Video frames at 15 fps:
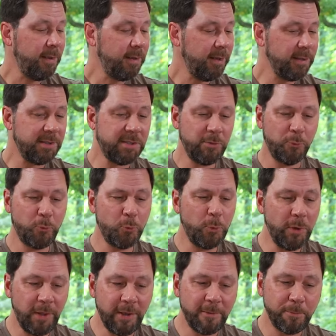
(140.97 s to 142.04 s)
It's
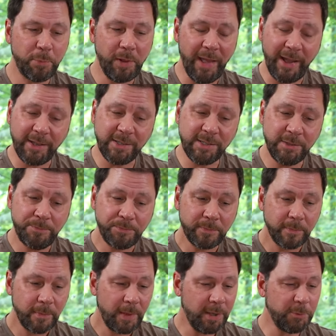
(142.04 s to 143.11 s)
really complex,
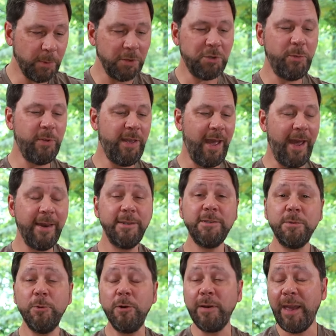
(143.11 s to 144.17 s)
especially when you add in
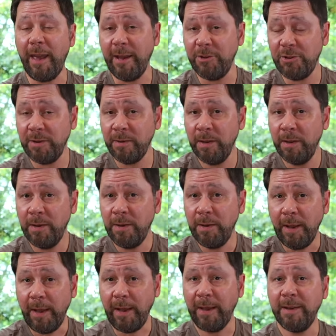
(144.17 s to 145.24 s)
some oak aging,
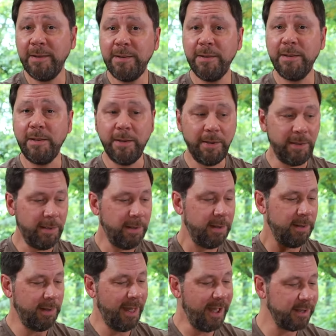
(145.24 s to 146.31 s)
and
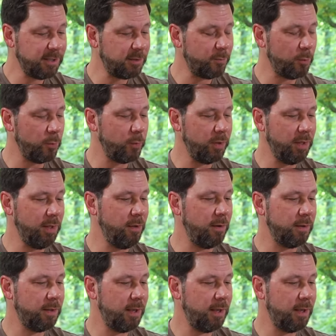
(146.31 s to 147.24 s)
it lasts for a really long